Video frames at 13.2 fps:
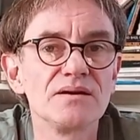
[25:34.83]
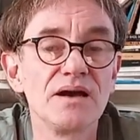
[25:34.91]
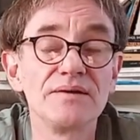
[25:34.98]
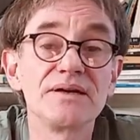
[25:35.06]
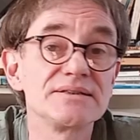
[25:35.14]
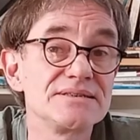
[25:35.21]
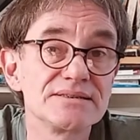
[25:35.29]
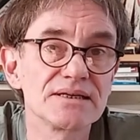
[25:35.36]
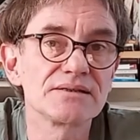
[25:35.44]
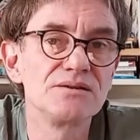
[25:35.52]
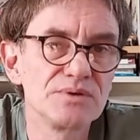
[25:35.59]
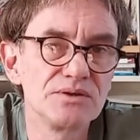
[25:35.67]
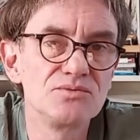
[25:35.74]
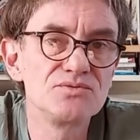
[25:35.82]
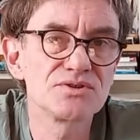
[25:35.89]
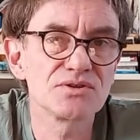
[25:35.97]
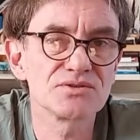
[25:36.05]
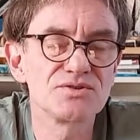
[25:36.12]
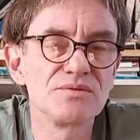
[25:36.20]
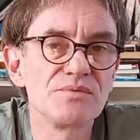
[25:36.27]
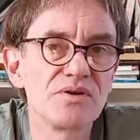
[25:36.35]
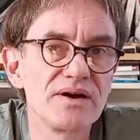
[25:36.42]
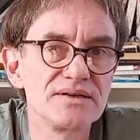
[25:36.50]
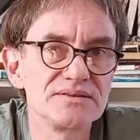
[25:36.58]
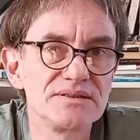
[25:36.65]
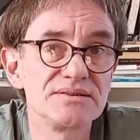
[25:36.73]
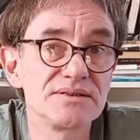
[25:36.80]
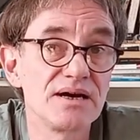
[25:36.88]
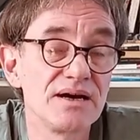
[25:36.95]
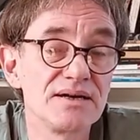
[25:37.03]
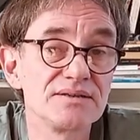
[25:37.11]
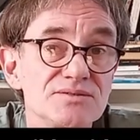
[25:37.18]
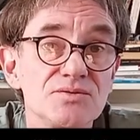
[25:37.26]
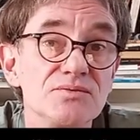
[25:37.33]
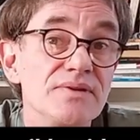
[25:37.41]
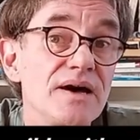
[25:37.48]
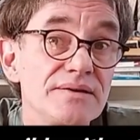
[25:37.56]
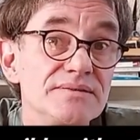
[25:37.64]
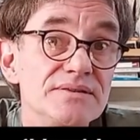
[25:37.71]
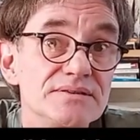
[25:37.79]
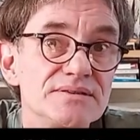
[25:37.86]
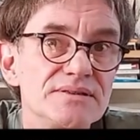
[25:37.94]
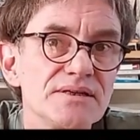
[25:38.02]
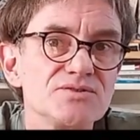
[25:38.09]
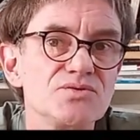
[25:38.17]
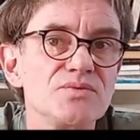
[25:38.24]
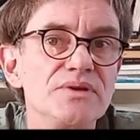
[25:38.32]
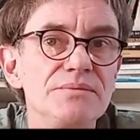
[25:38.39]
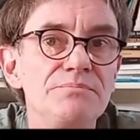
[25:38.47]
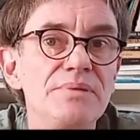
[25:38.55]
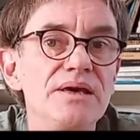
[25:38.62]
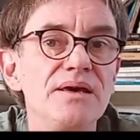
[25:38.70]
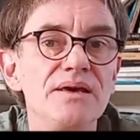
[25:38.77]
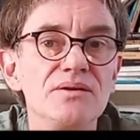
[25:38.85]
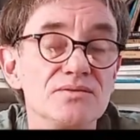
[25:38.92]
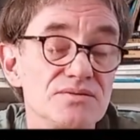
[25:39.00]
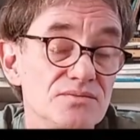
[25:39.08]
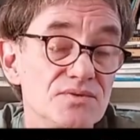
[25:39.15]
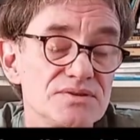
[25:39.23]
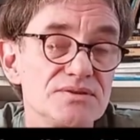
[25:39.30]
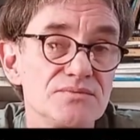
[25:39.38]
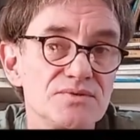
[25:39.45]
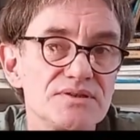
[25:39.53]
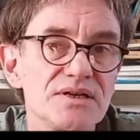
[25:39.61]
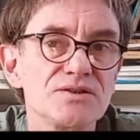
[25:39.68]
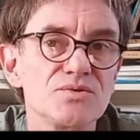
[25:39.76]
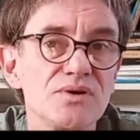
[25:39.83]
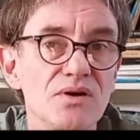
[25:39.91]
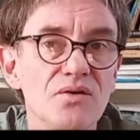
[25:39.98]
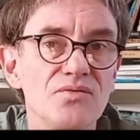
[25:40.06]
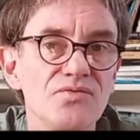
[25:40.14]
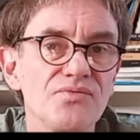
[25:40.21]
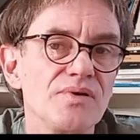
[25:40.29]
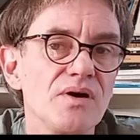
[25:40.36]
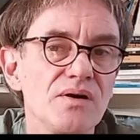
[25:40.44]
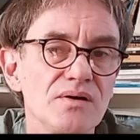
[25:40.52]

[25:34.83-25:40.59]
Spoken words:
And that's exactly what Loesser summarizes as the 19th century being the century of